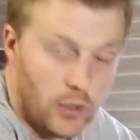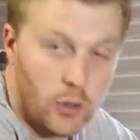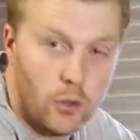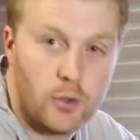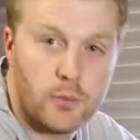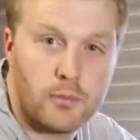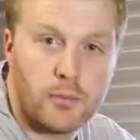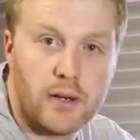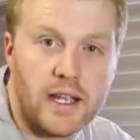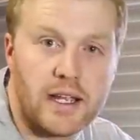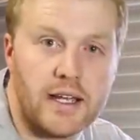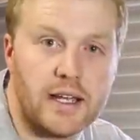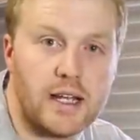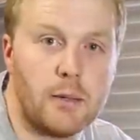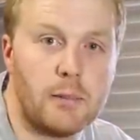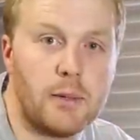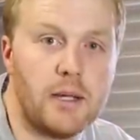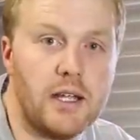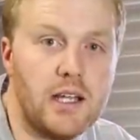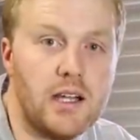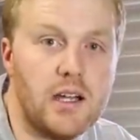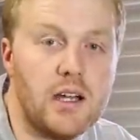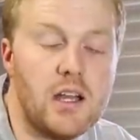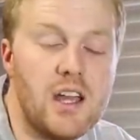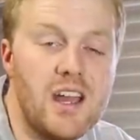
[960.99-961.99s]
horn bracket up
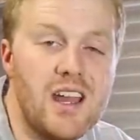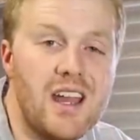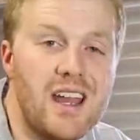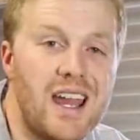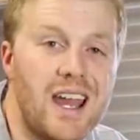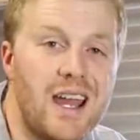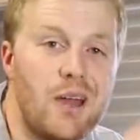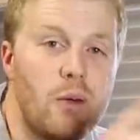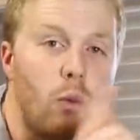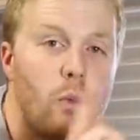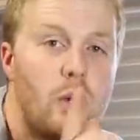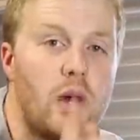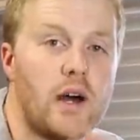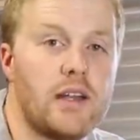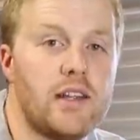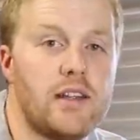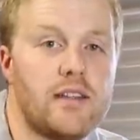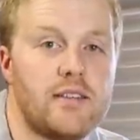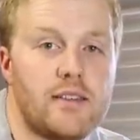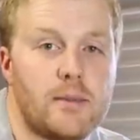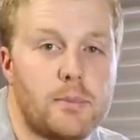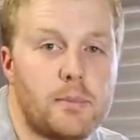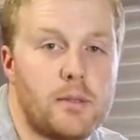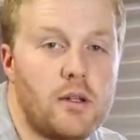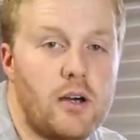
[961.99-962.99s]
here, and one
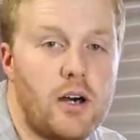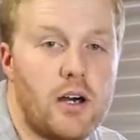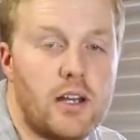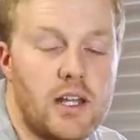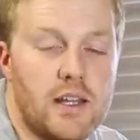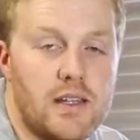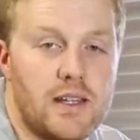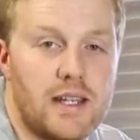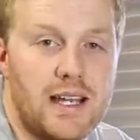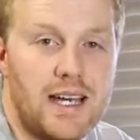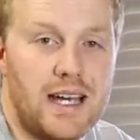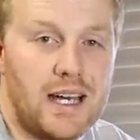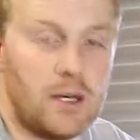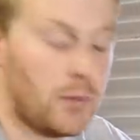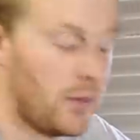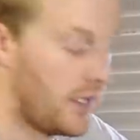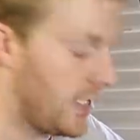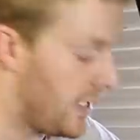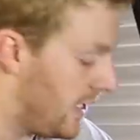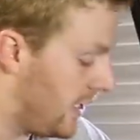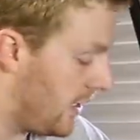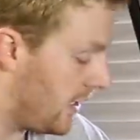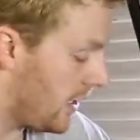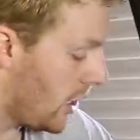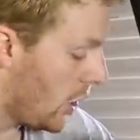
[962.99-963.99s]
is supplied in the hardware
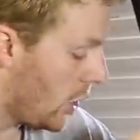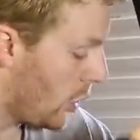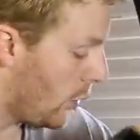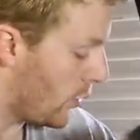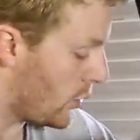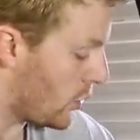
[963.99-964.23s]
kit,